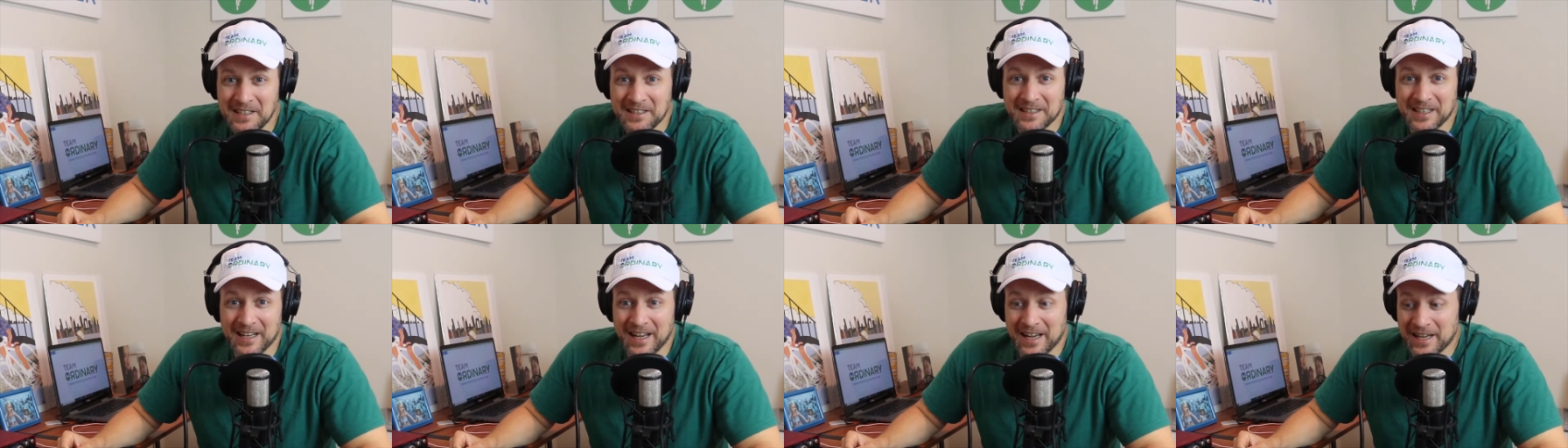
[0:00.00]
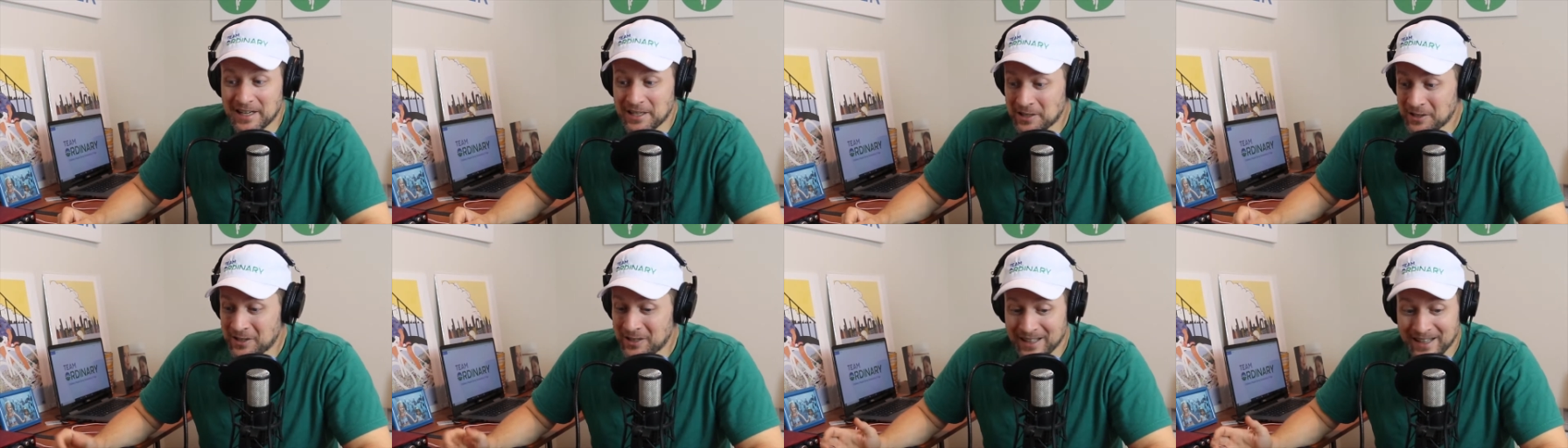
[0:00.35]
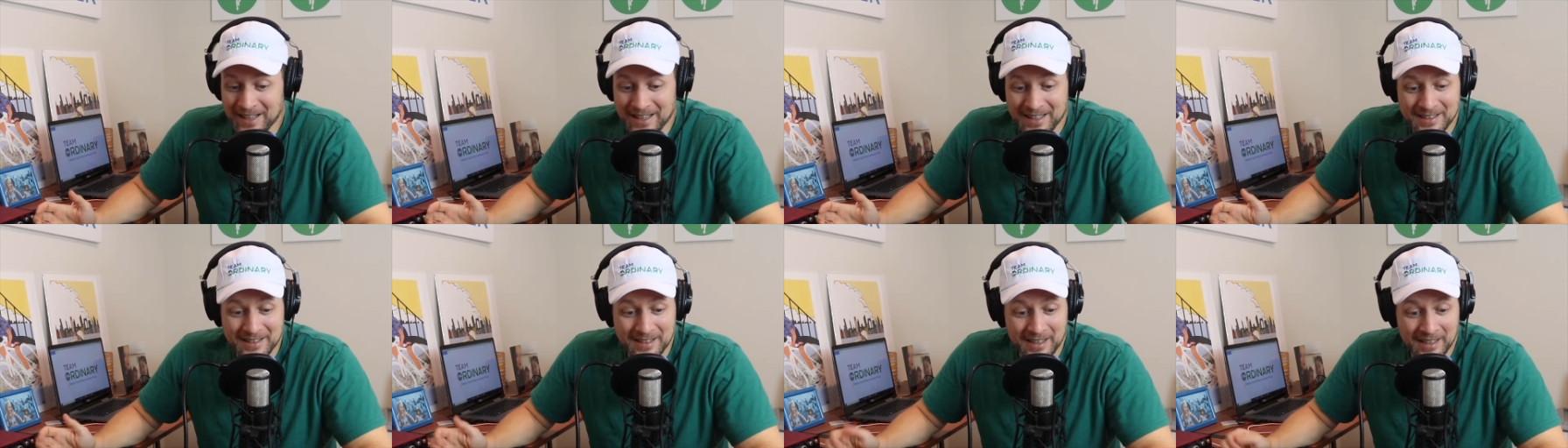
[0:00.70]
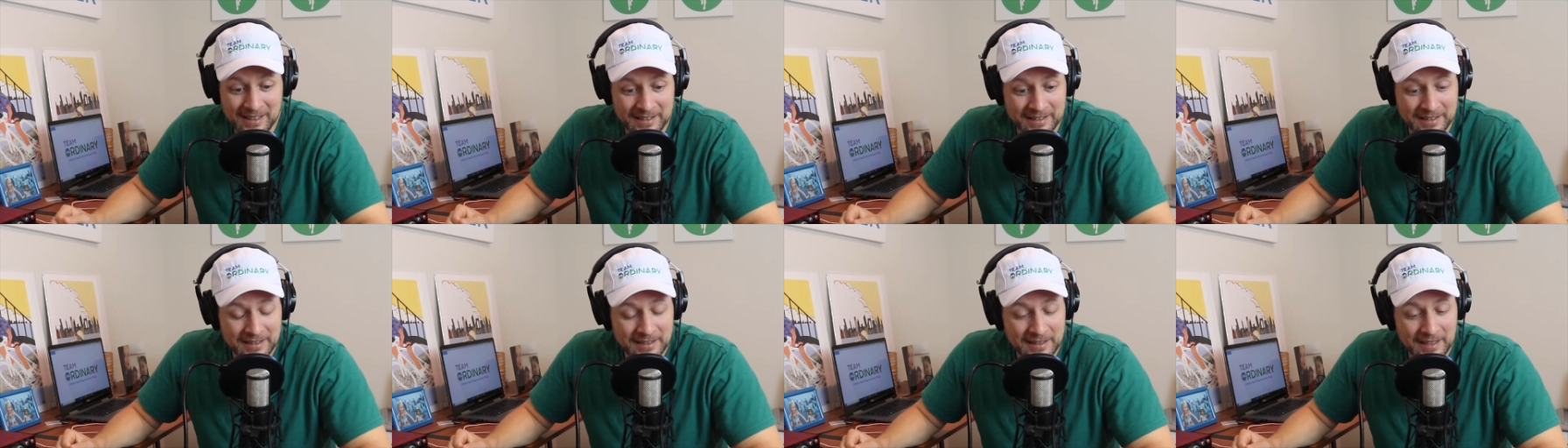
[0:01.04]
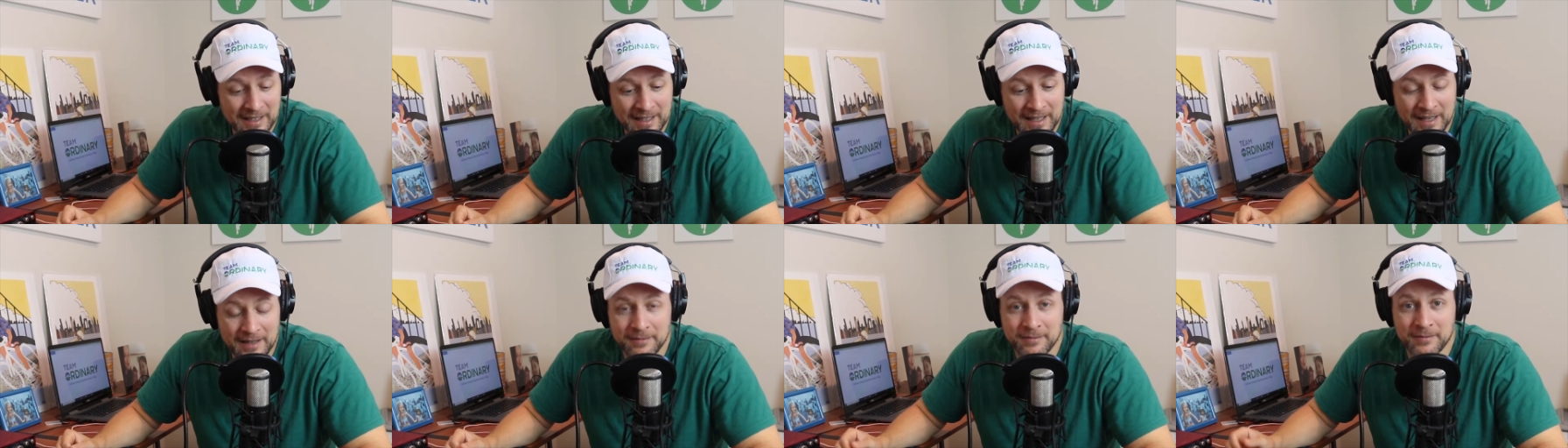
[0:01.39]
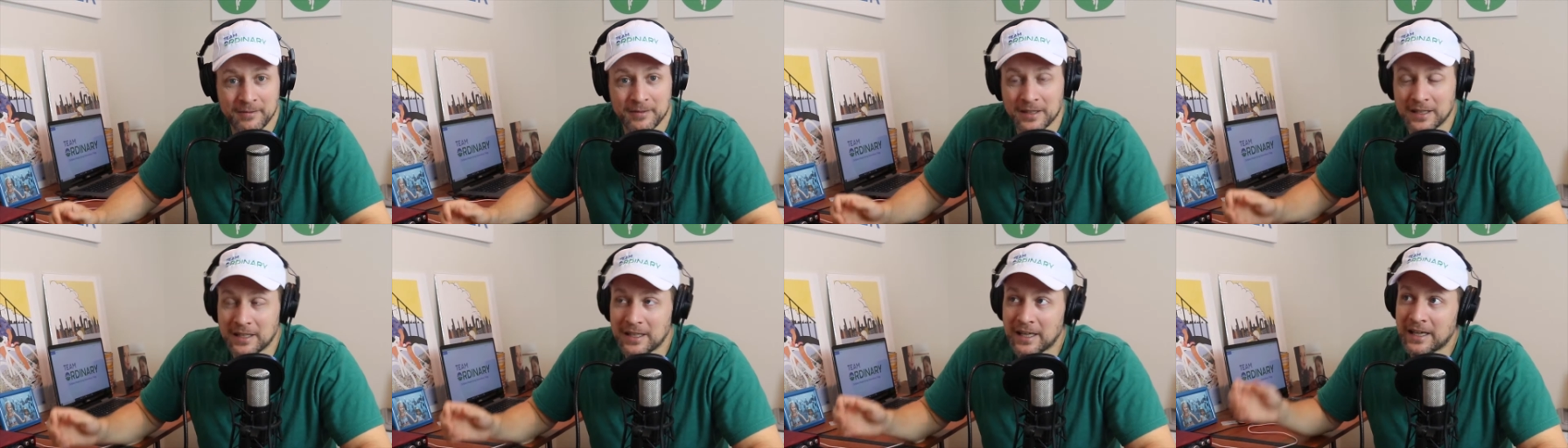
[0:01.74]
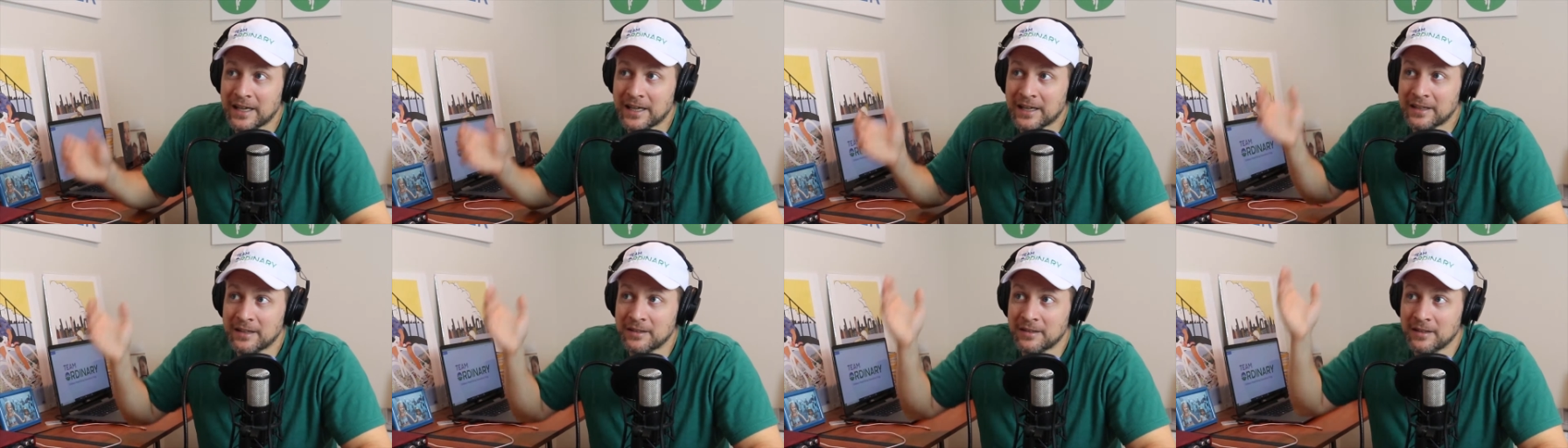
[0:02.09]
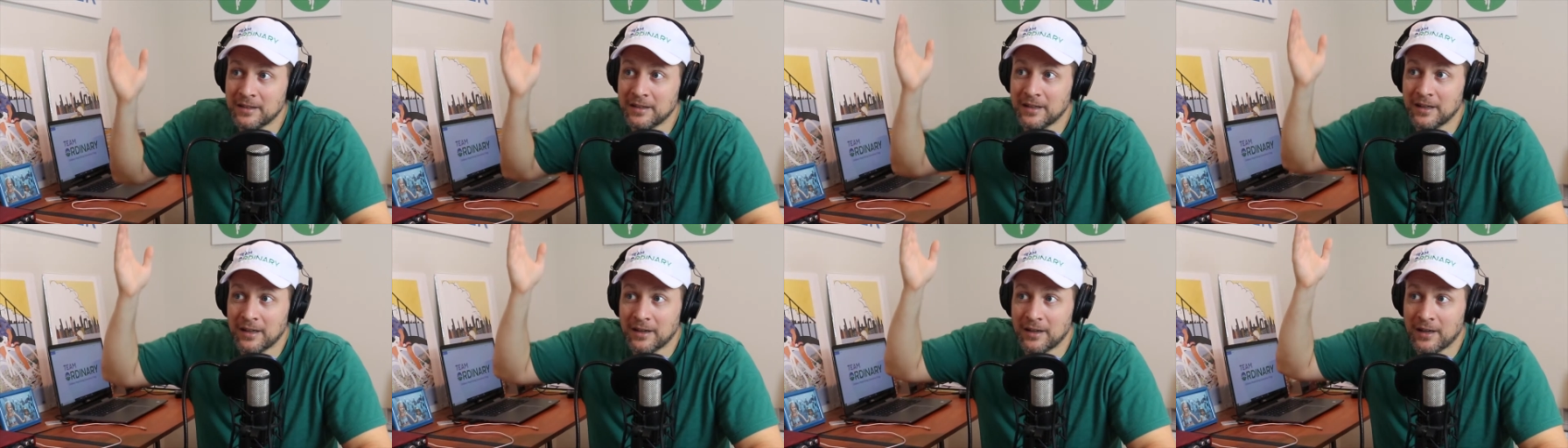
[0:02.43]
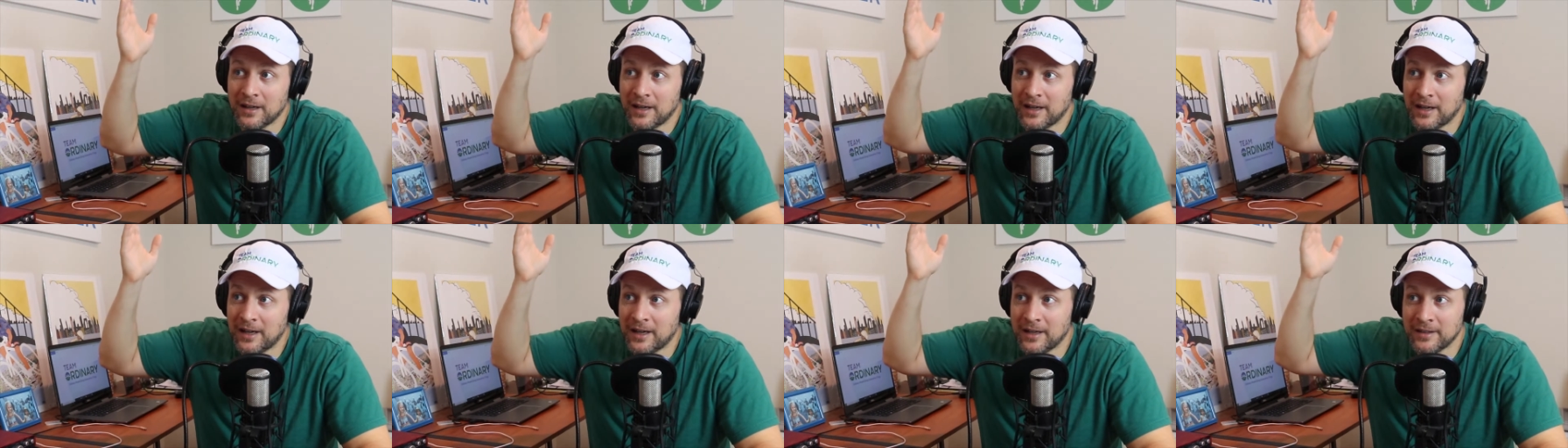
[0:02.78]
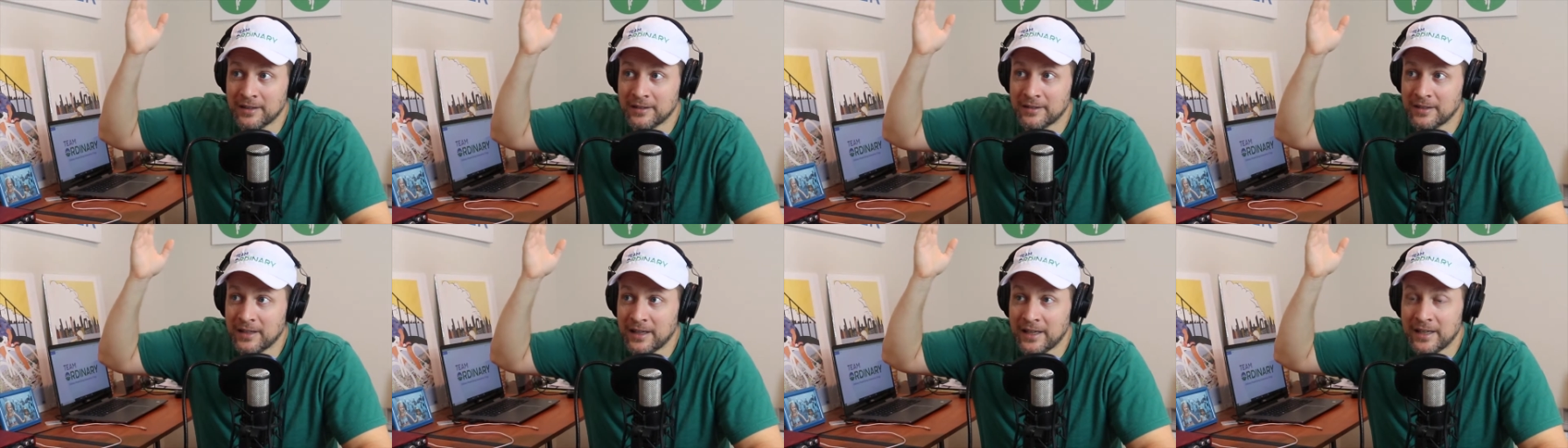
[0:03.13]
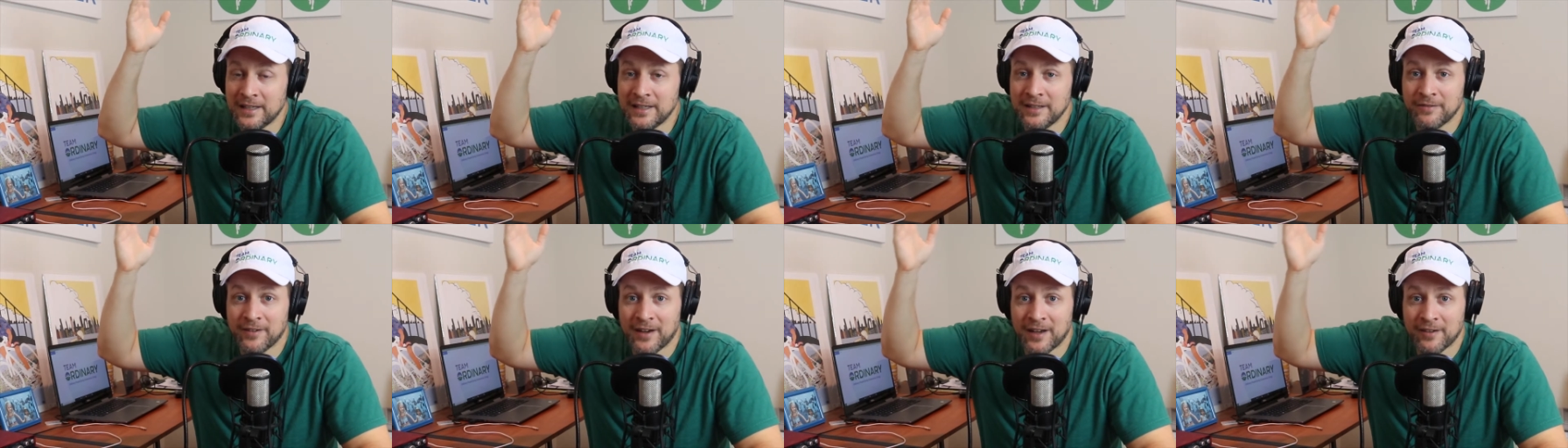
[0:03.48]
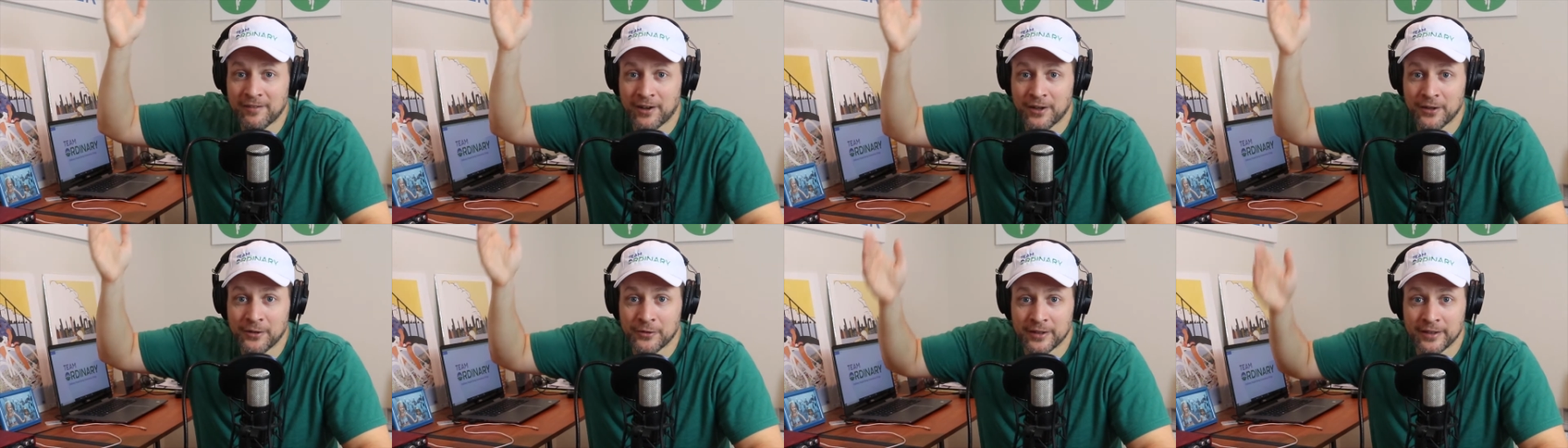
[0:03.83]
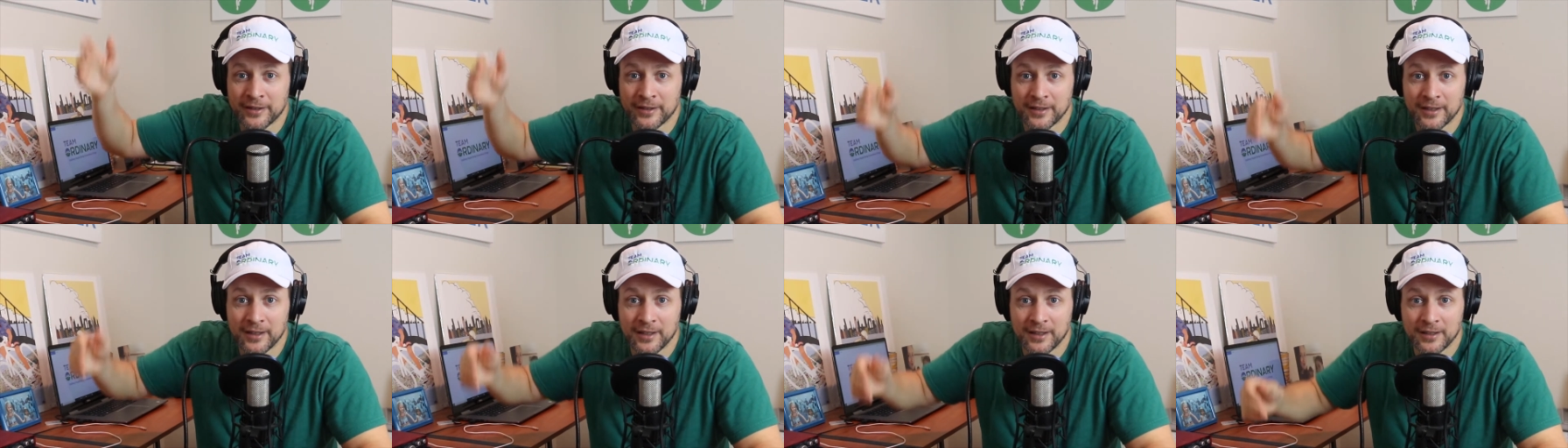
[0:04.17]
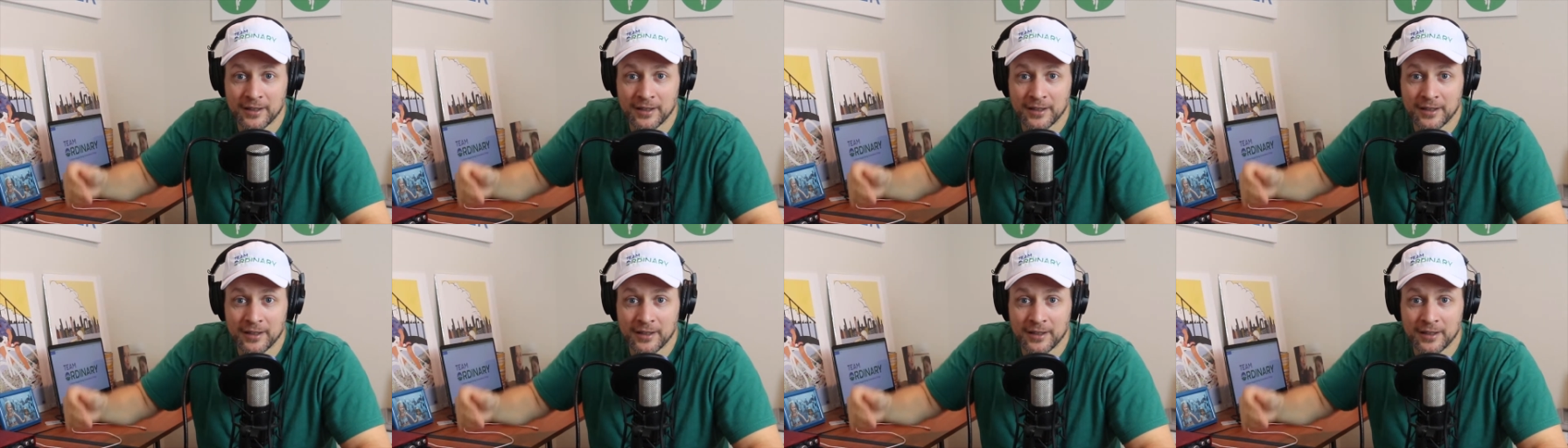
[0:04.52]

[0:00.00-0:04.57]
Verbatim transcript: Today, I just couldn't get it done. I had Indy 500